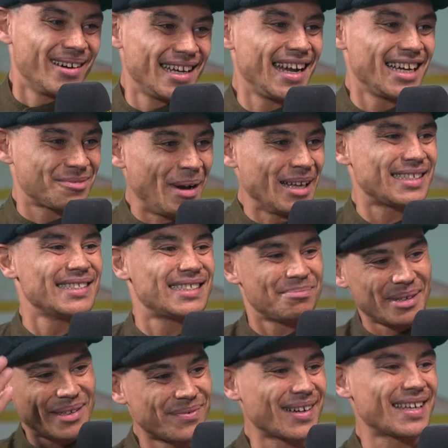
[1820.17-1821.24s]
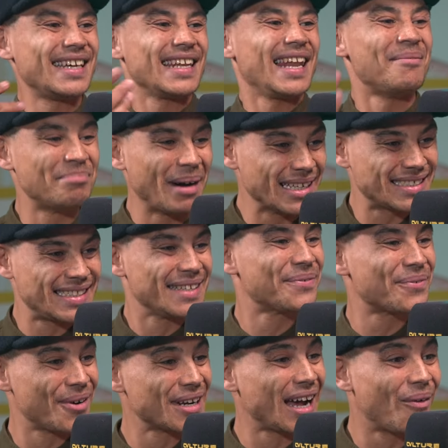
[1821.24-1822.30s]
in expecting to be fucking lambasted
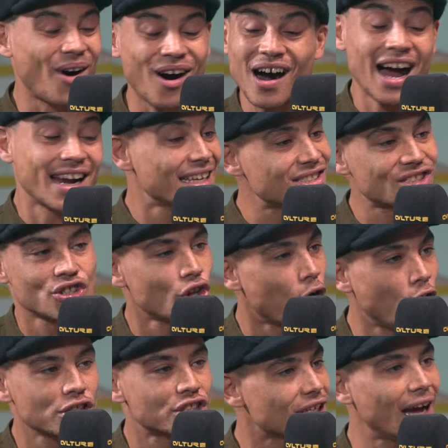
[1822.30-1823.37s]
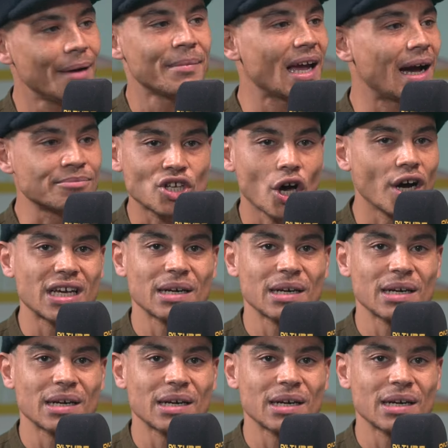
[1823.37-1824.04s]
for an hour. And it's not, do you get me? I'm talking